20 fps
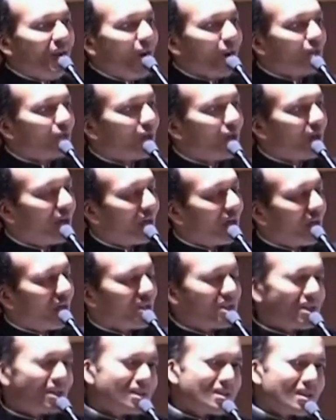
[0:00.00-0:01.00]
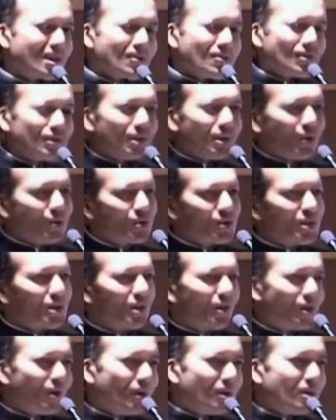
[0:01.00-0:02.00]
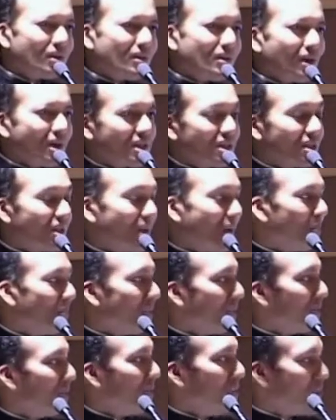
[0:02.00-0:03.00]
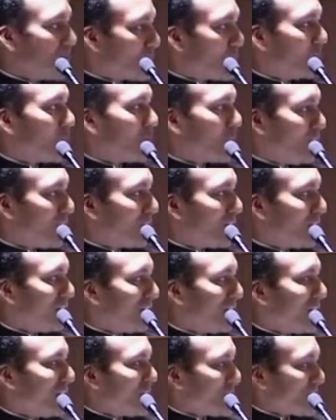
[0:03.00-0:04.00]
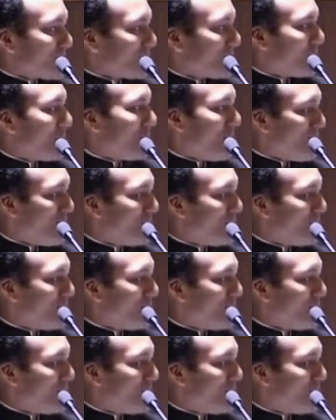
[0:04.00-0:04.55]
I was wondering, I said, is 100,000 a lot? I said, yeah, but we need to do a lot. So we,